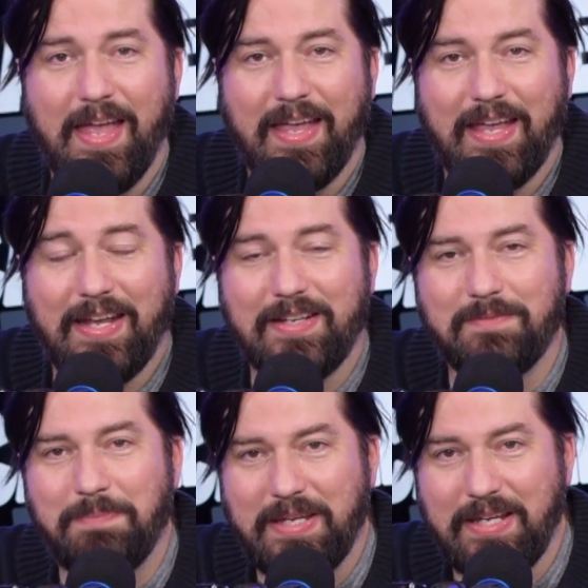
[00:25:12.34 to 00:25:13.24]
It is
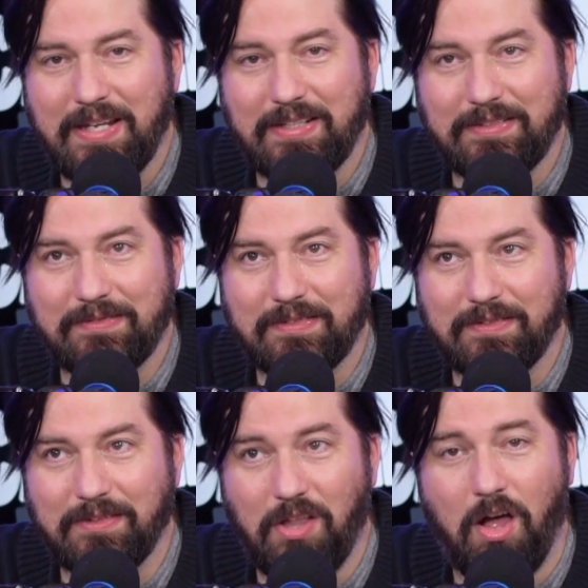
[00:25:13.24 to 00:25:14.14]
being
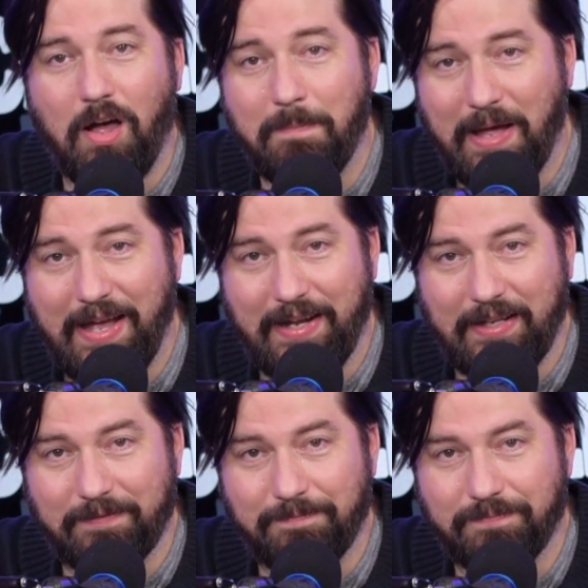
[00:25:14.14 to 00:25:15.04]

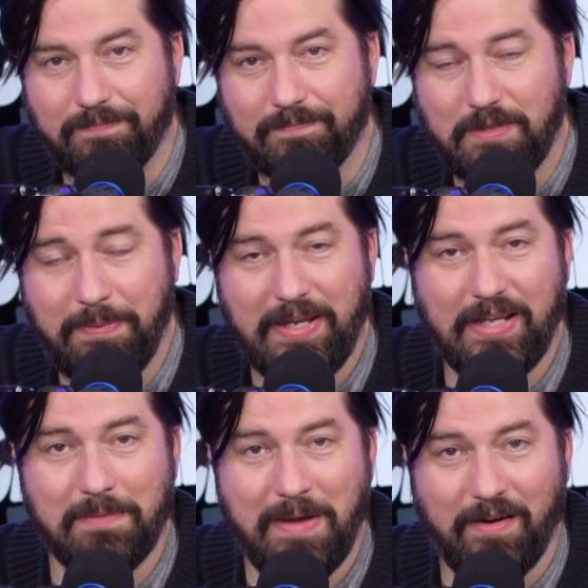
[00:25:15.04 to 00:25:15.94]
law-abiding. It's being
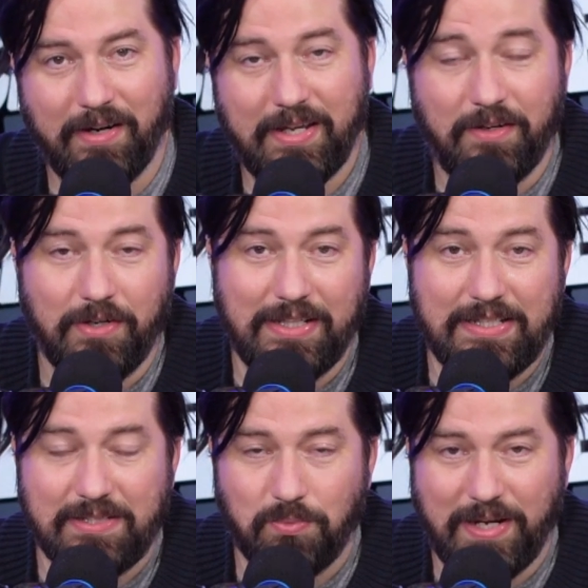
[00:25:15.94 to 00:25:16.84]
an American, or at
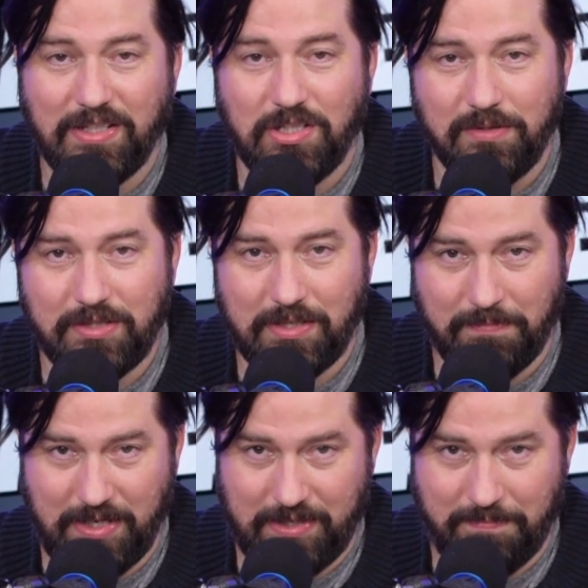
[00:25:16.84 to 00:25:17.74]
least what it used to
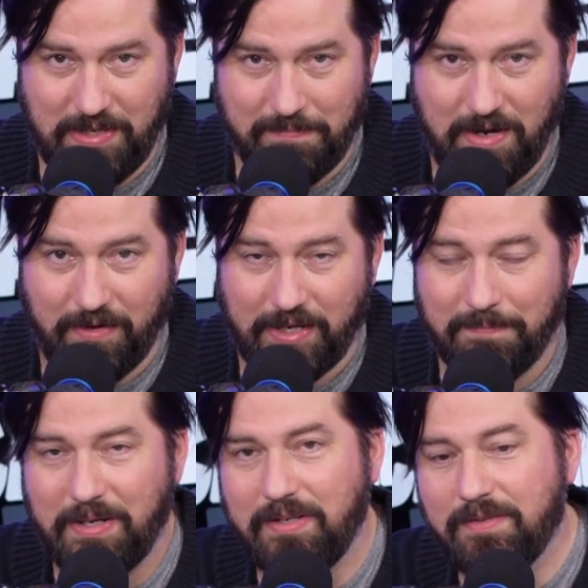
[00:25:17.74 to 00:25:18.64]
mean to be American.
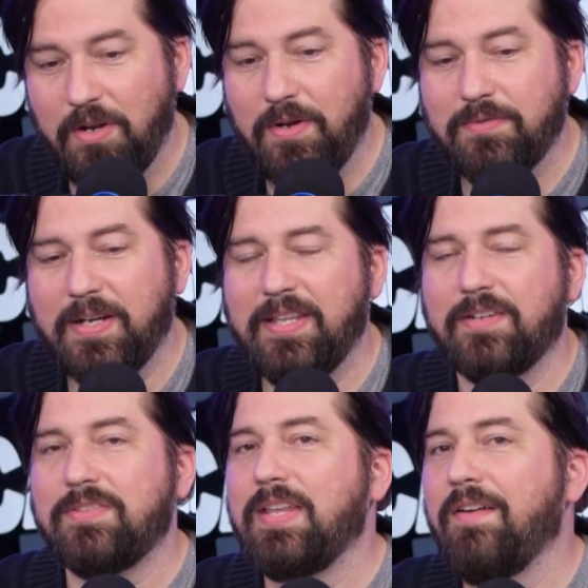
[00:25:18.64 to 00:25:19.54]
But you notice right there,
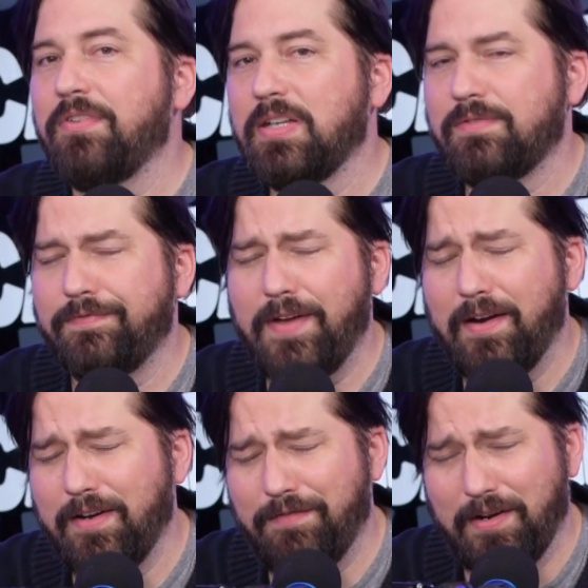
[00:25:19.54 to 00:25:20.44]
Stephanie is
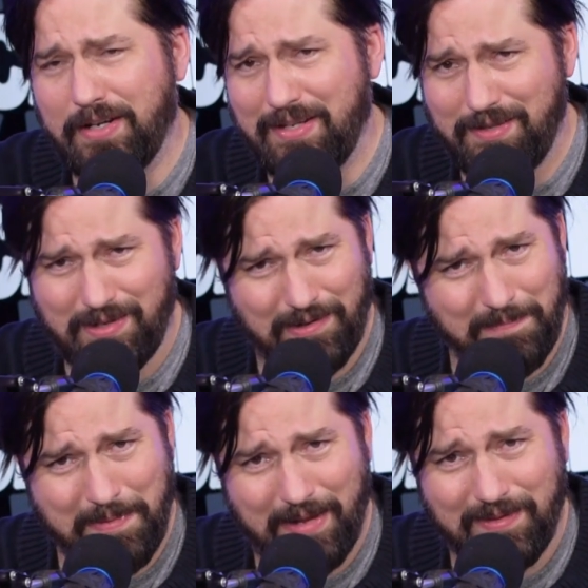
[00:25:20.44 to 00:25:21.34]
very, very concerned
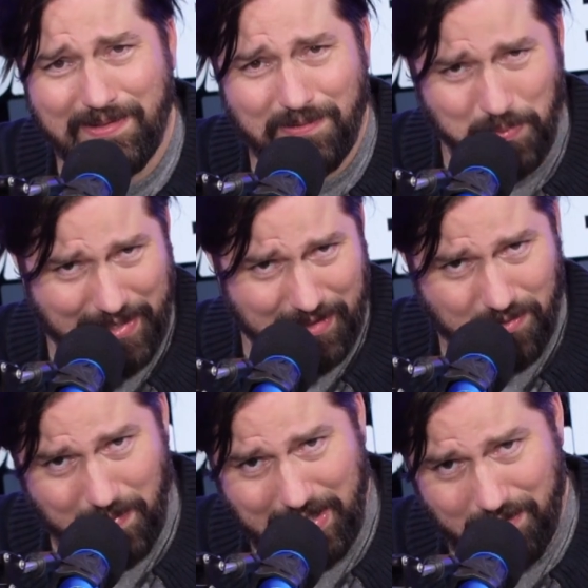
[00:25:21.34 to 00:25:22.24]
about the sweet,
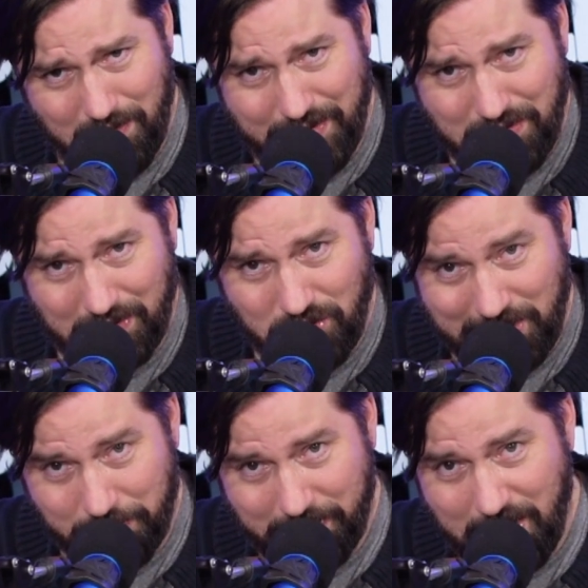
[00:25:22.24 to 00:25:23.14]
sweet, nourishing
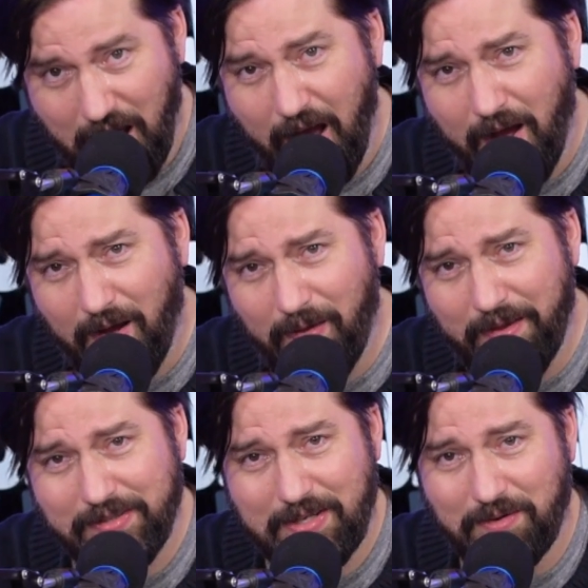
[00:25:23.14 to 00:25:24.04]
children. Oh,
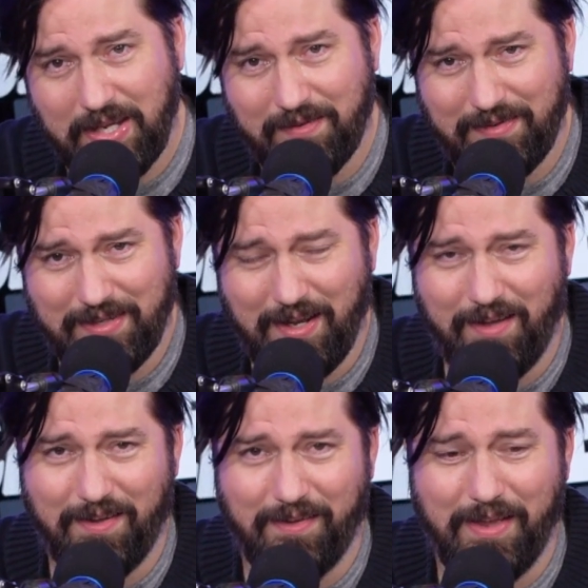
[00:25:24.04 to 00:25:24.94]
they're so cute.
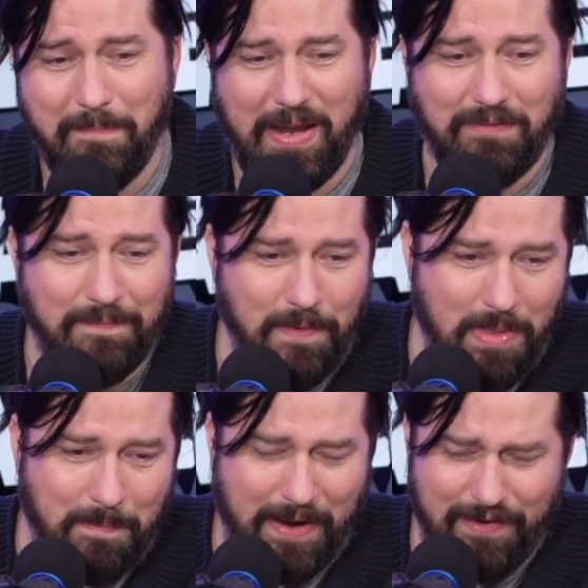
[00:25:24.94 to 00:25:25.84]
Oh, they're being ripped from
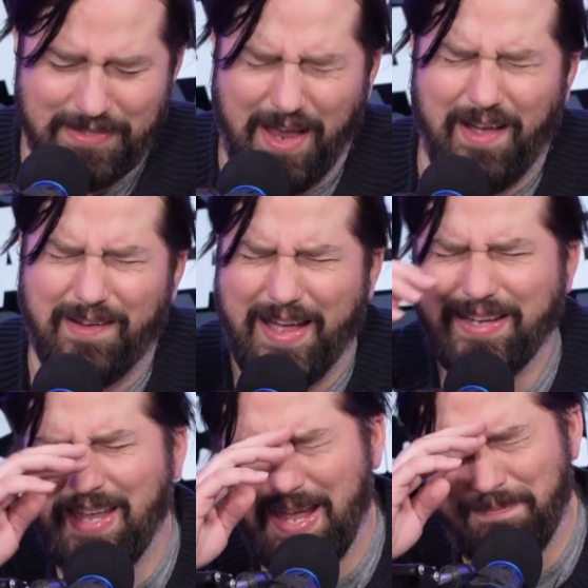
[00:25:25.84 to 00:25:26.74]
their parents. Oh, I
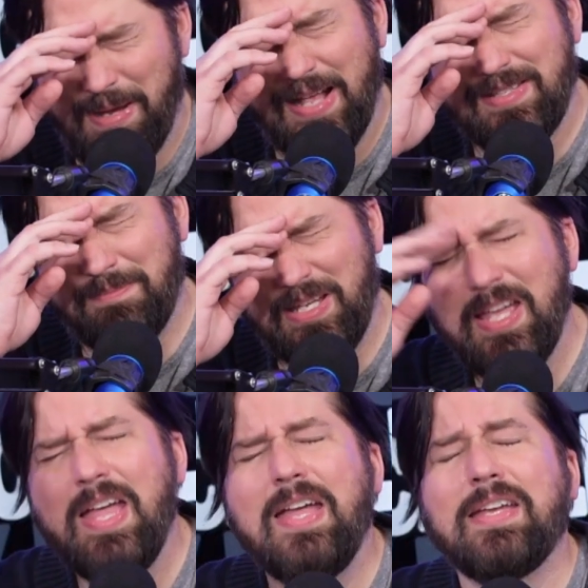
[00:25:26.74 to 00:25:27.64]
can't possibly.
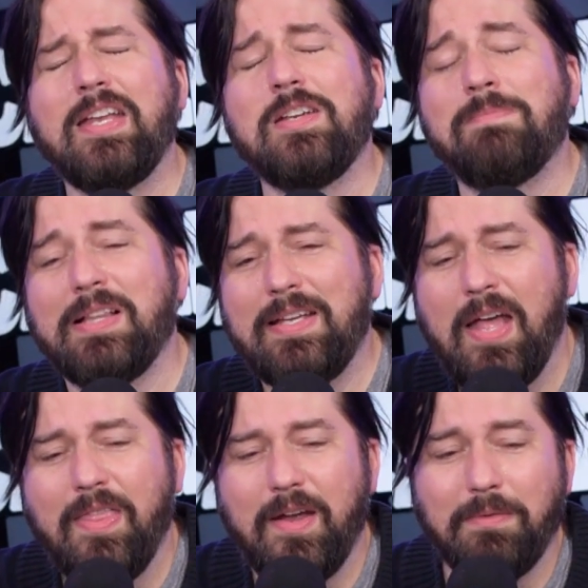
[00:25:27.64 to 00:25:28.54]
Can you
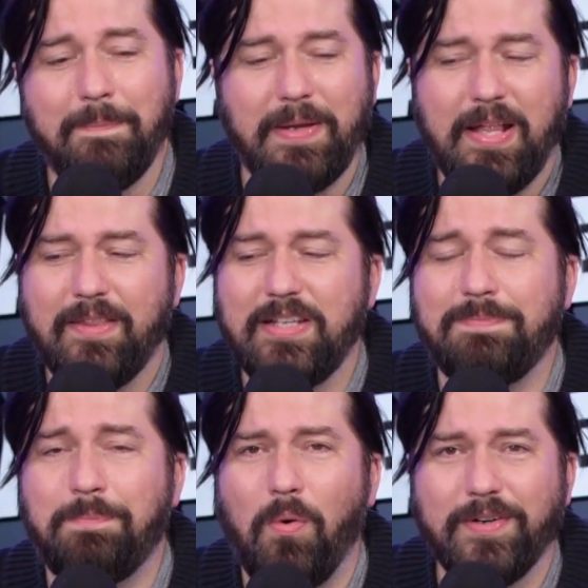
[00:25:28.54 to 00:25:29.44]
believe they're ripping these
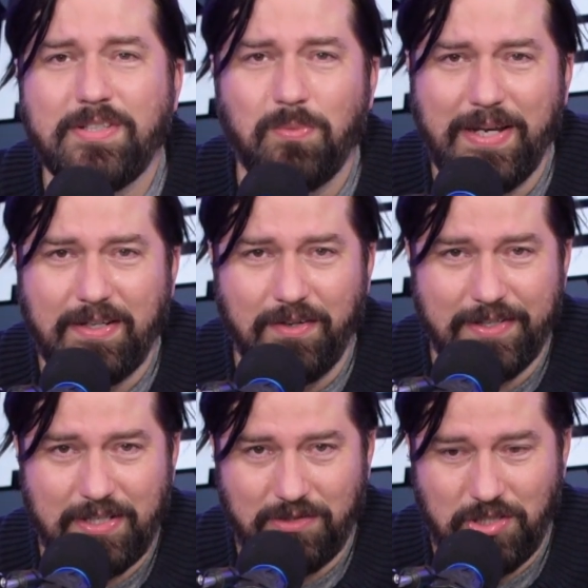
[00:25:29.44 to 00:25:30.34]
poor, sweet,
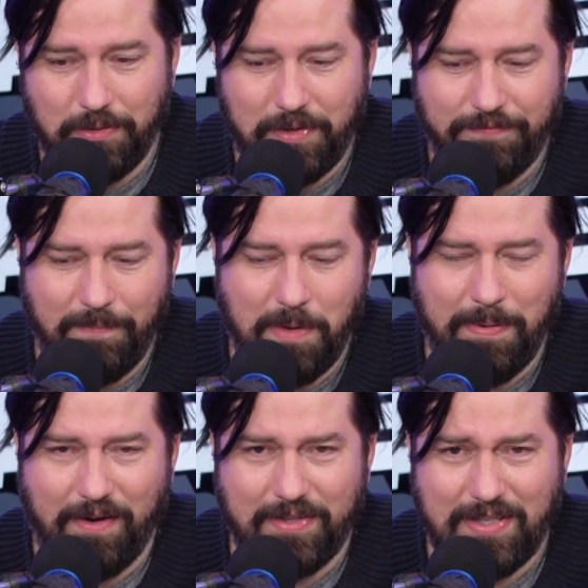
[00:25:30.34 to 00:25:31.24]
nourishing children from their
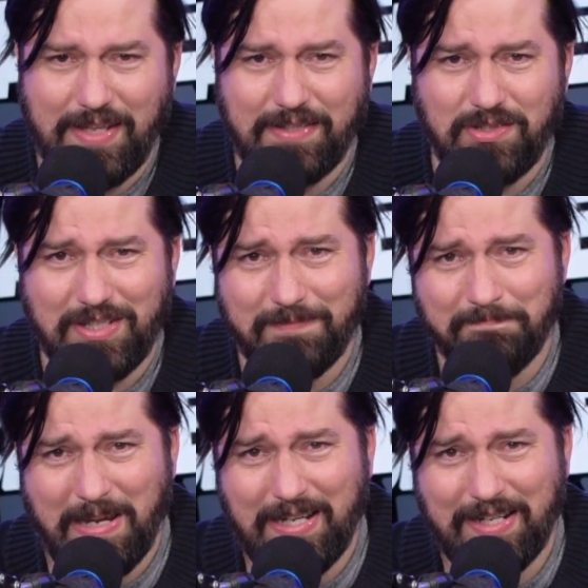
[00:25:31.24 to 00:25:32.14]
parents? And that's just
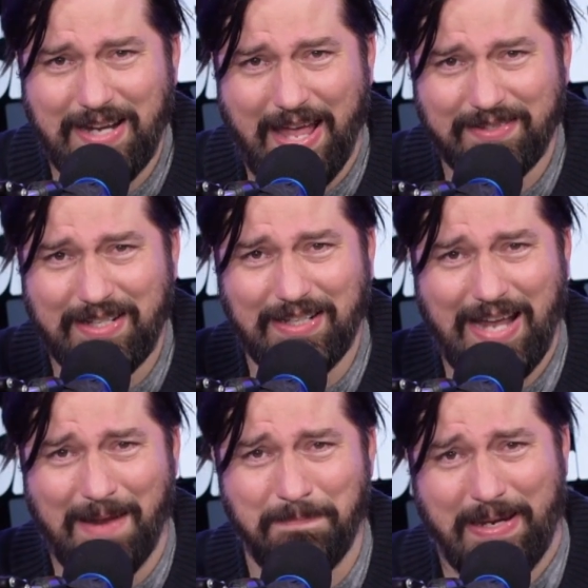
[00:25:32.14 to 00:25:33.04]
mean and nasty and
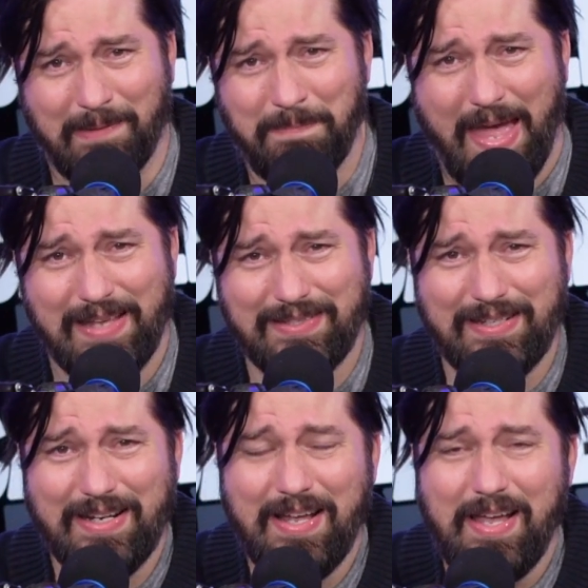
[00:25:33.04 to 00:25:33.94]
not being
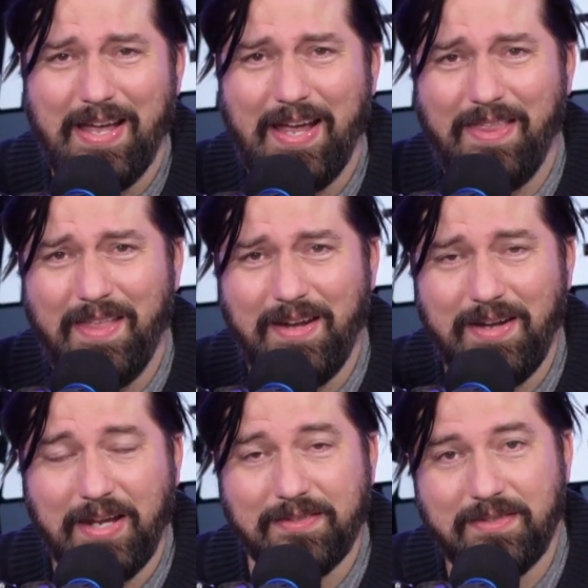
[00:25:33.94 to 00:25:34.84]
best. And then
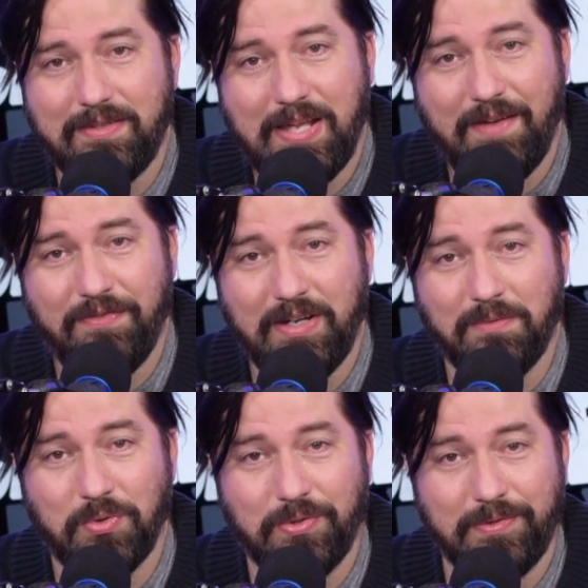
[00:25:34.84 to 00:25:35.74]
next, Stephanie
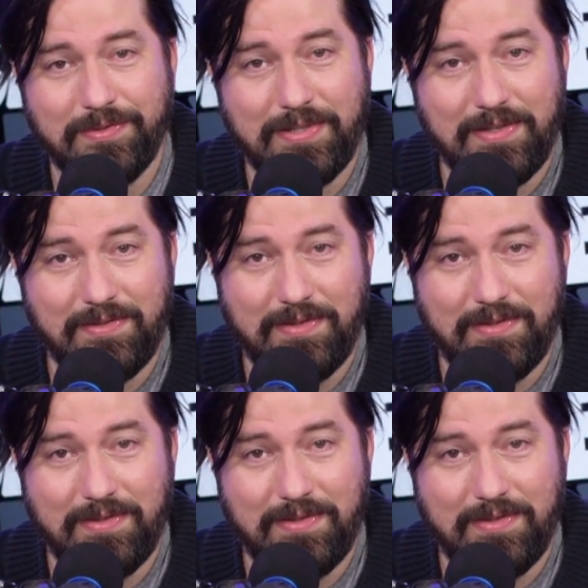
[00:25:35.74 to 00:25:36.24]
Ruhle says